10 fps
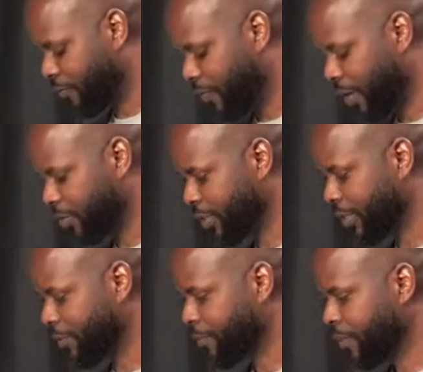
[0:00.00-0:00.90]
and
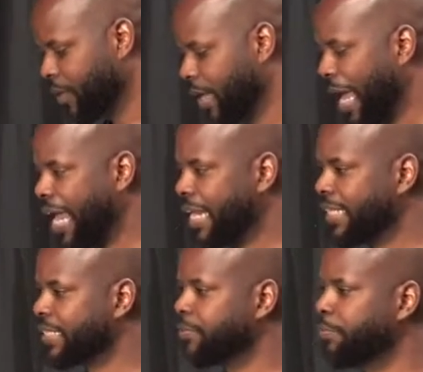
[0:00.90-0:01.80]
fellowship. And
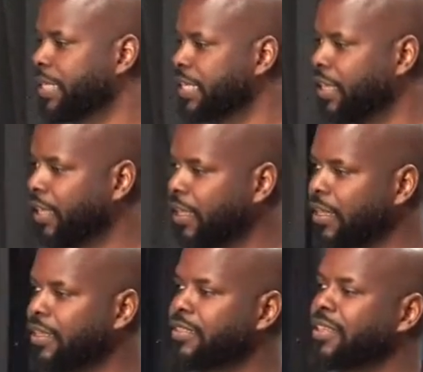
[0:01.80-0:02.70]
it's
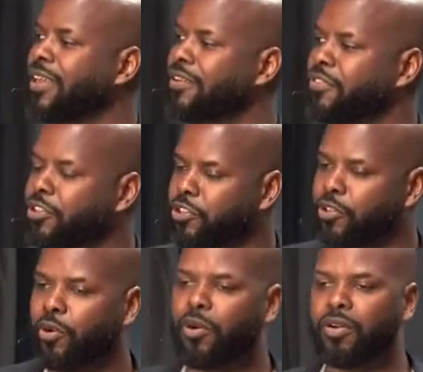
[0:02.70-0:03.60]
because of
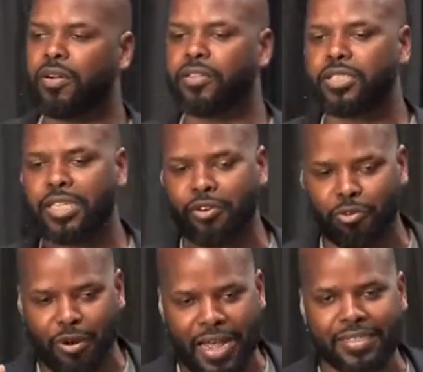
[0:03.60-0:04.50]
your
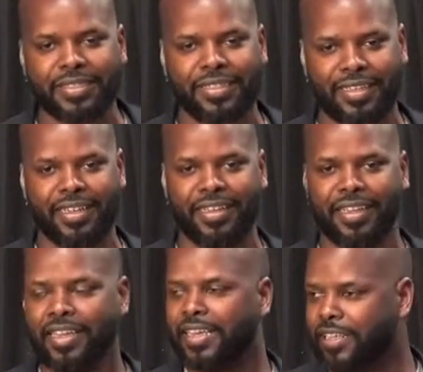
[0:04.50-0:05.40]
generosity.
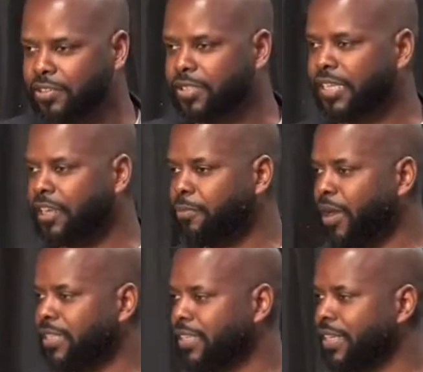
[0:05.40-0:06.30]
Can you
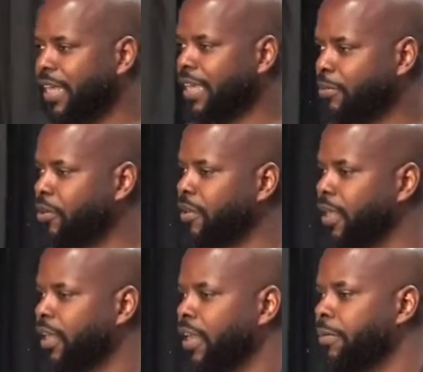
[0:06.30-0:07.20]
celebrate today? Come on.
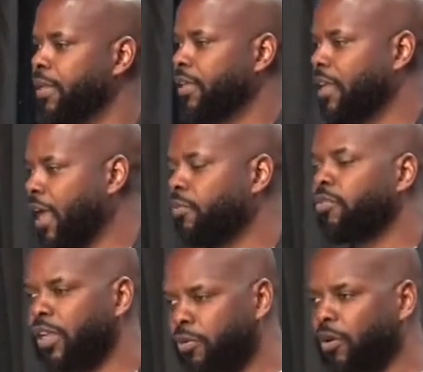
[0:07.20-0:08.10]
I
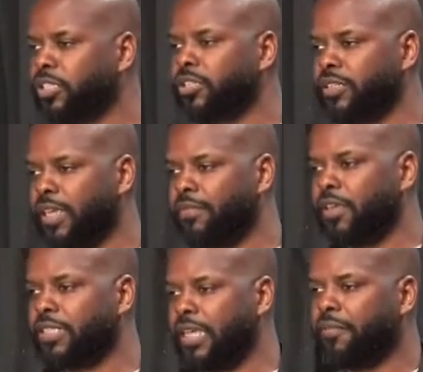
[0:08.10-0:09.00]
really want you to give
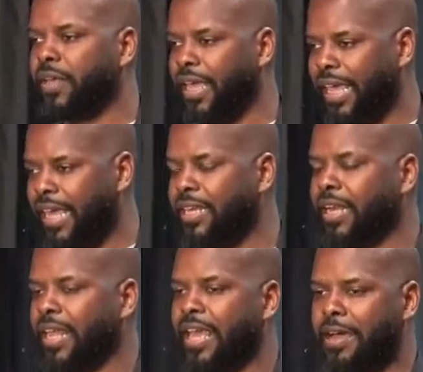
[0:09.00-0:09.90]
yourself a hand
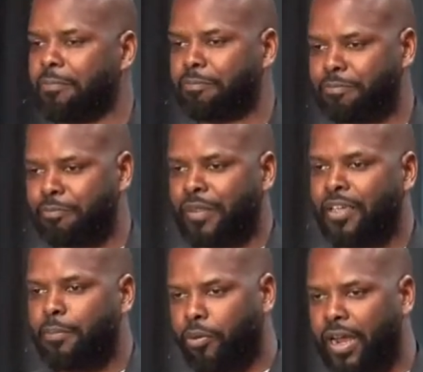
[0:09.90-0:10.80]
clap.
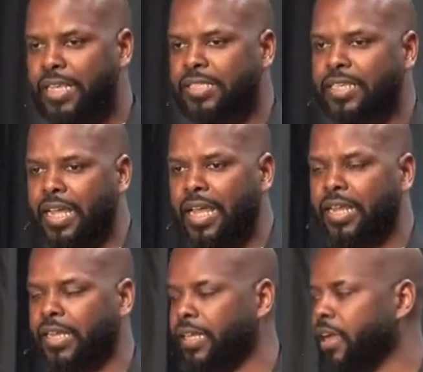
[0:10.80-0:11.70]
Praise
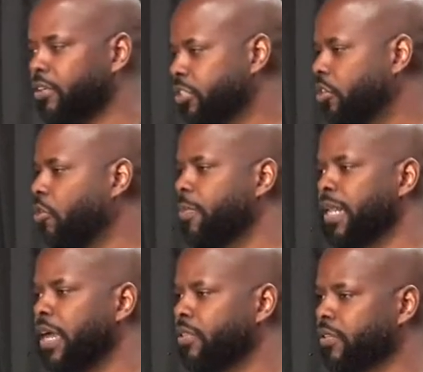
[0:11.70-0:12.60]
God. And there are so
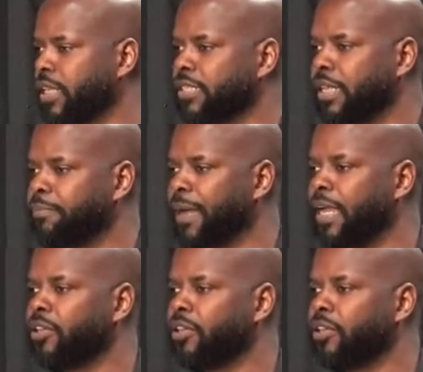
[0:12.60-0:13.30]
many other things that